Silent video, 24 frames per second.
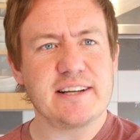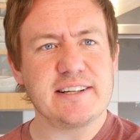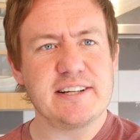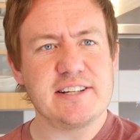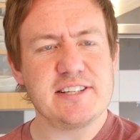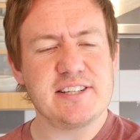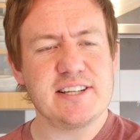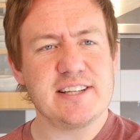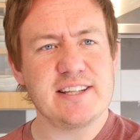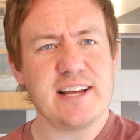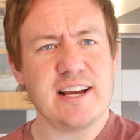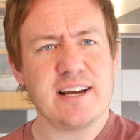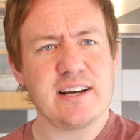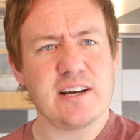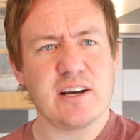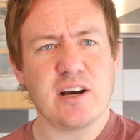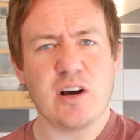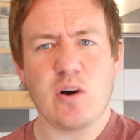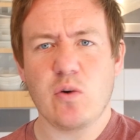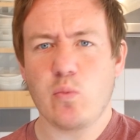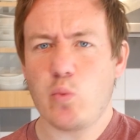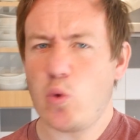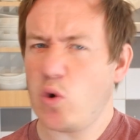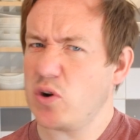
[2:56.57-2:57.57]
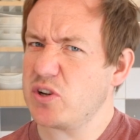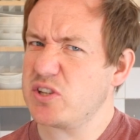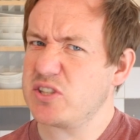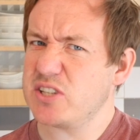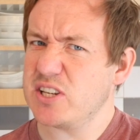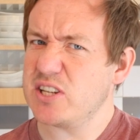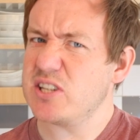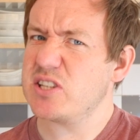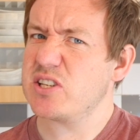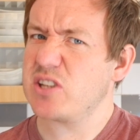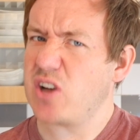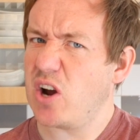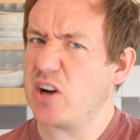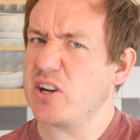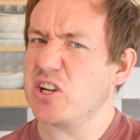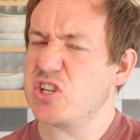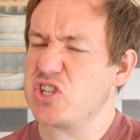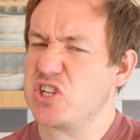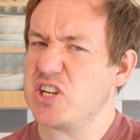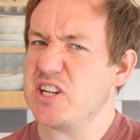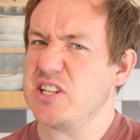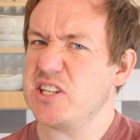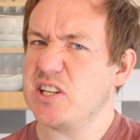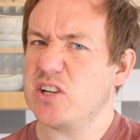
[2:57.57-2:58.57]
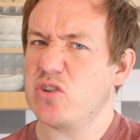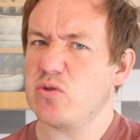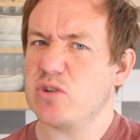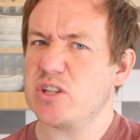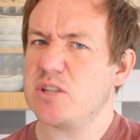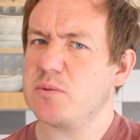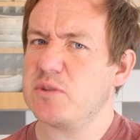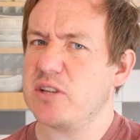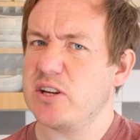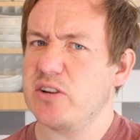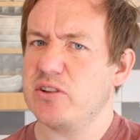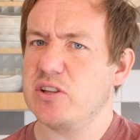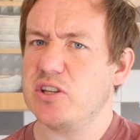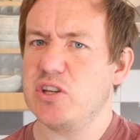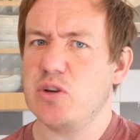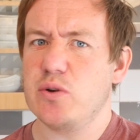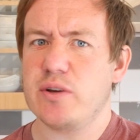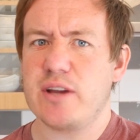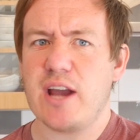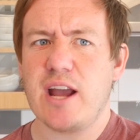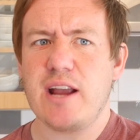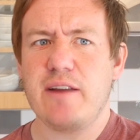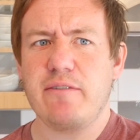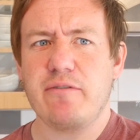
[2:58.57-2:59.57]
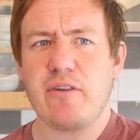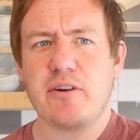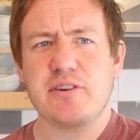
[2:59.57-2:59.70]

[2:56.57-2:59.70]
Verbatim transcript: Can you see that? Uh, what's its kind of cheesy crisps here in the UK?